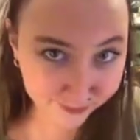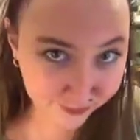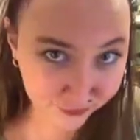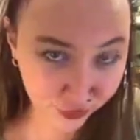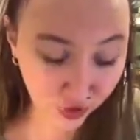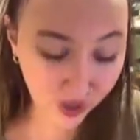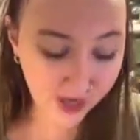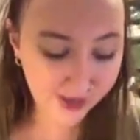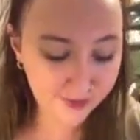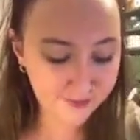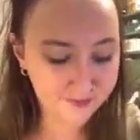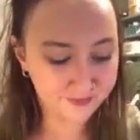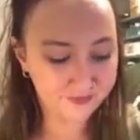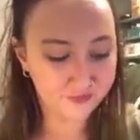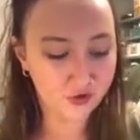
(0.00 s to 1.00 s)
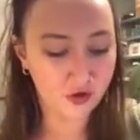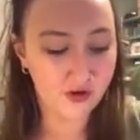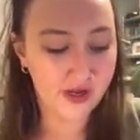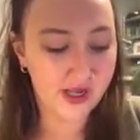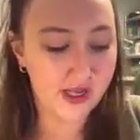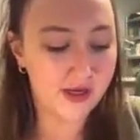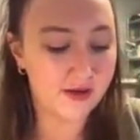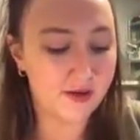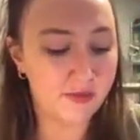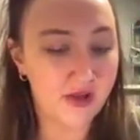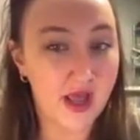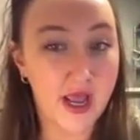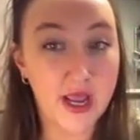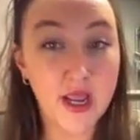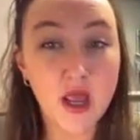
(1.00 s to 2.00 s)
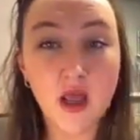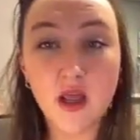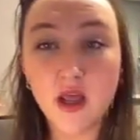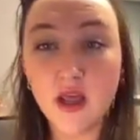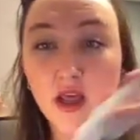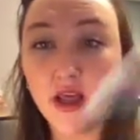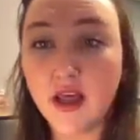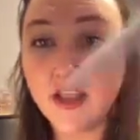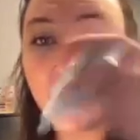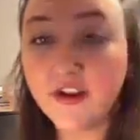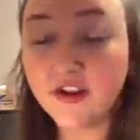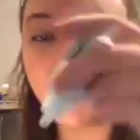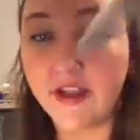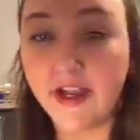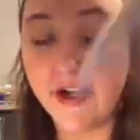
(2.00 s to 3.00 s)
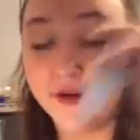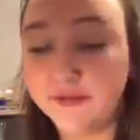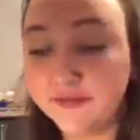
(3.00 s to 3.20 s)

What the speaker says: dried, go ahead and apply another layer.